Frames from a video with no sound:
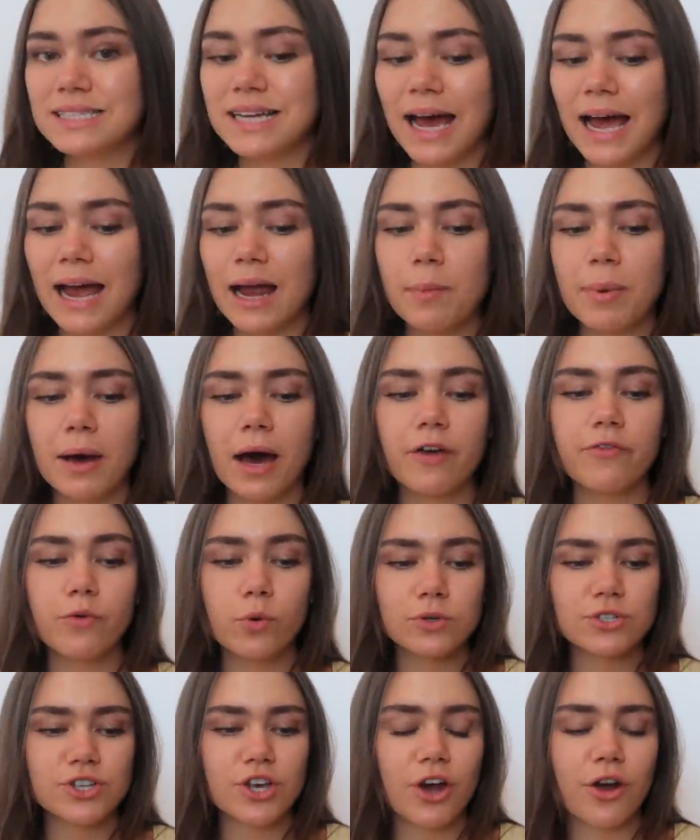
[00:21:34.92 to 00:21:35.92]
today, but I've
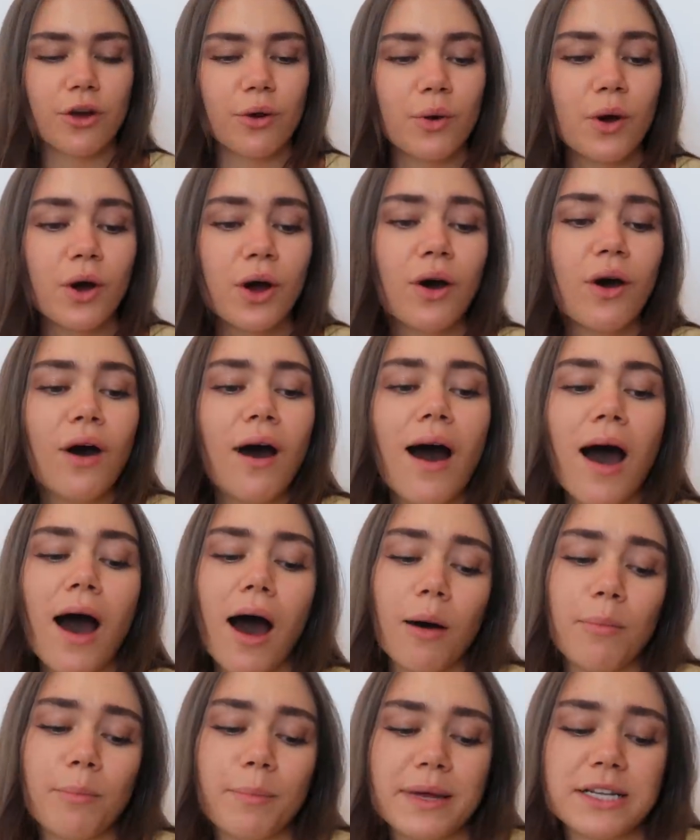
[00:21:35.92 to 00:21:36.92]
also
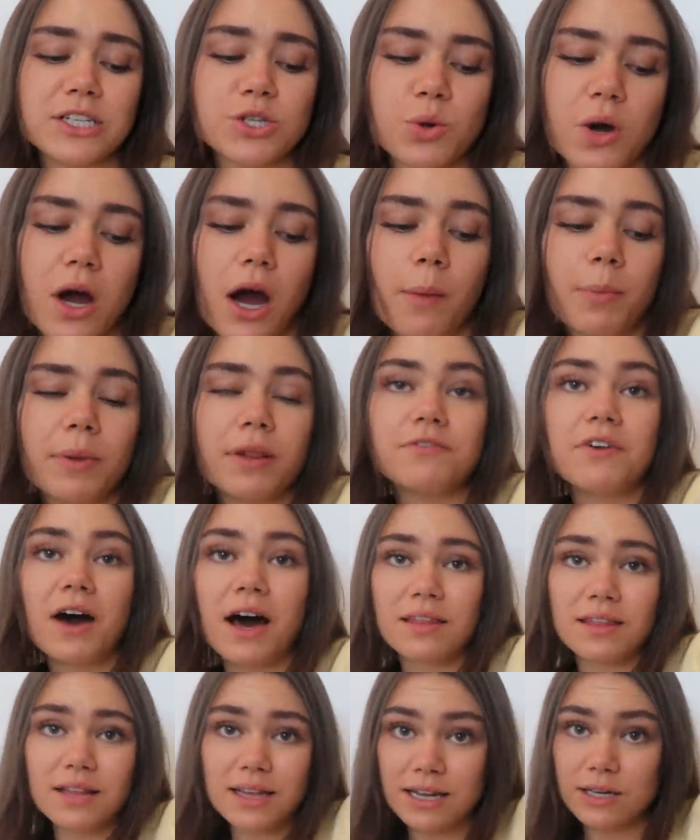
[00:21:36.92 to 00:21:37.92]
been to a couple of
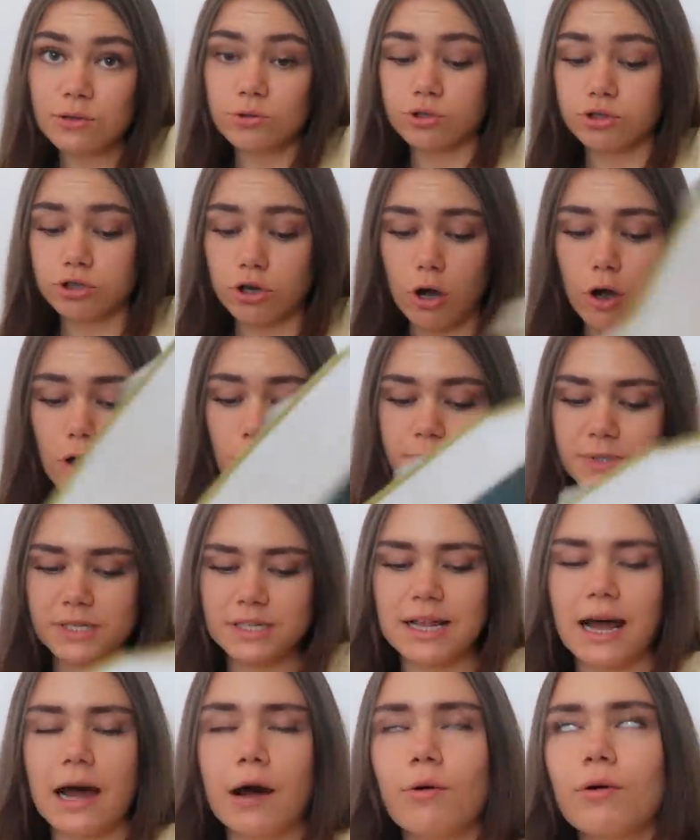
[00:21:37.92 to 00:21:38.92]
other little shops.
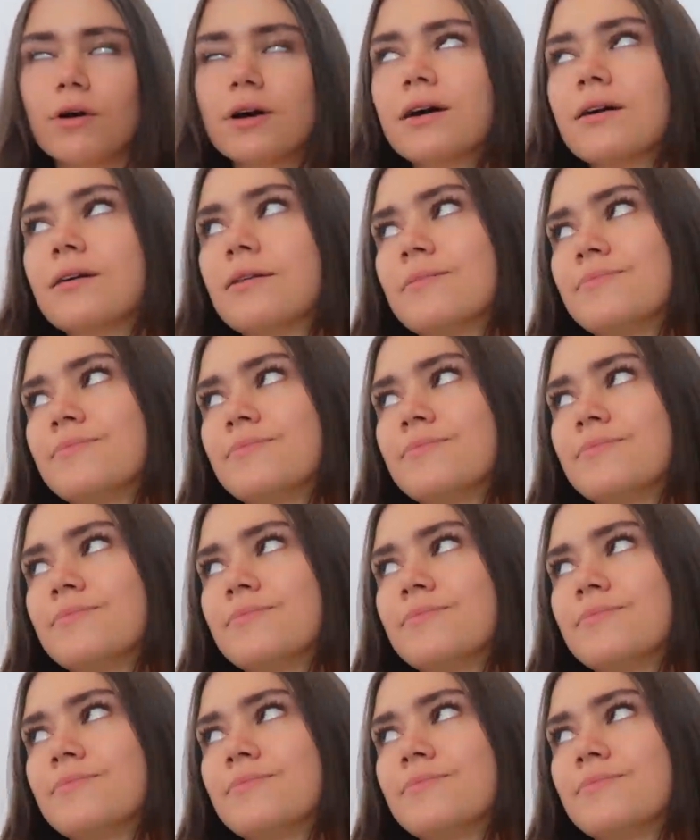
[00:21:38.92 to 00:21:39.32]
Now,